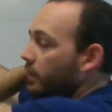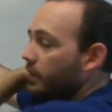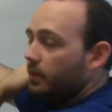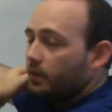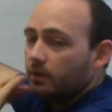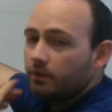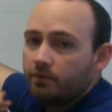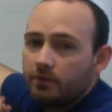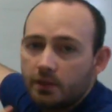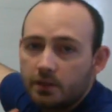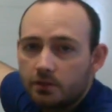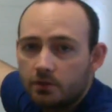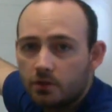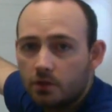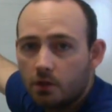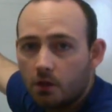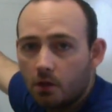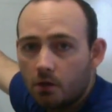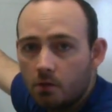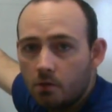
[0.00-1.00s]
any of these
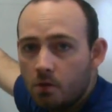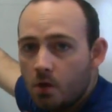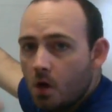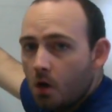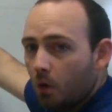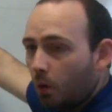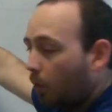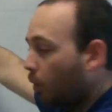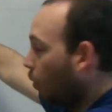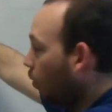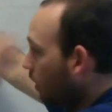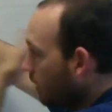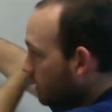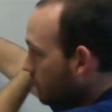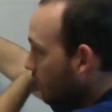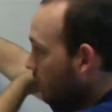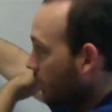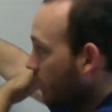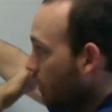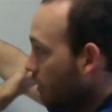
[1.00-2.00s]
go or
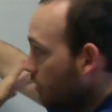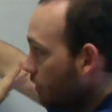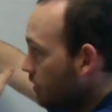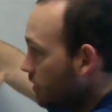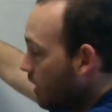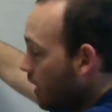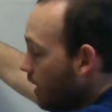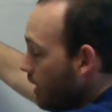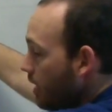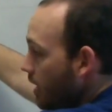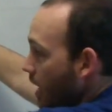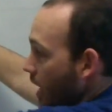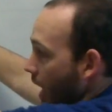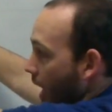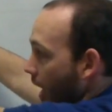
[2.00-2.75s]
what's on the other side,